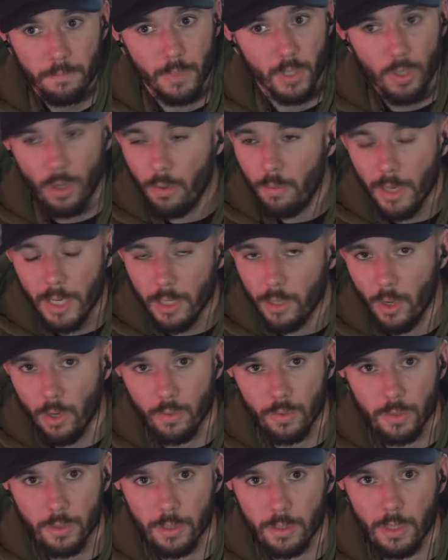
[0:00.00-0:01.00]
But nobody
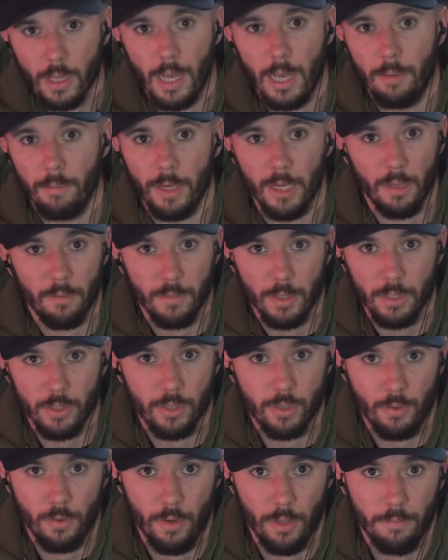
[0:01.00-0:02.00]
knows how many have been
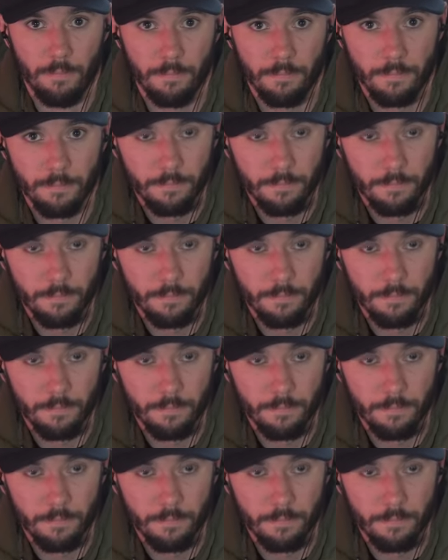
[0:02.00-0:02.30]
destroyed.